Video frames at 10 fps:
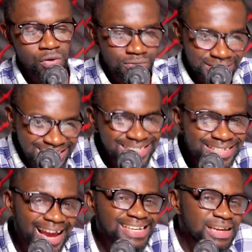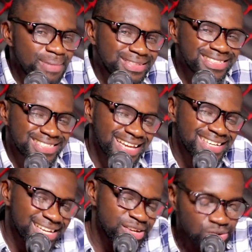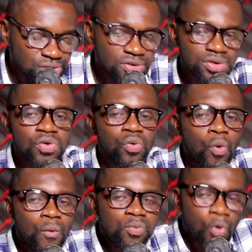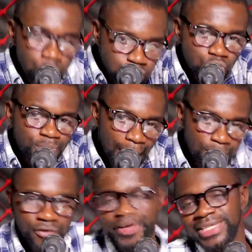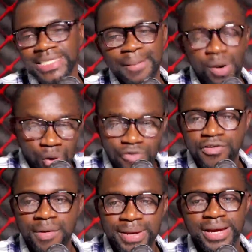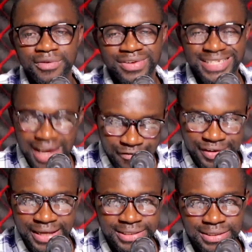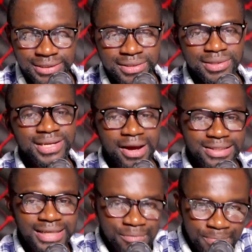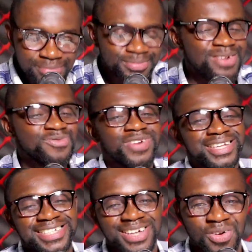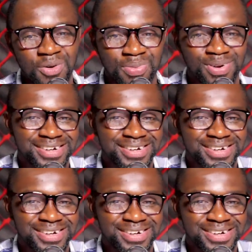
Saturday ade be che Sunday no o go to Bible verse e be confirm with evidence ni I say Platinum Jacob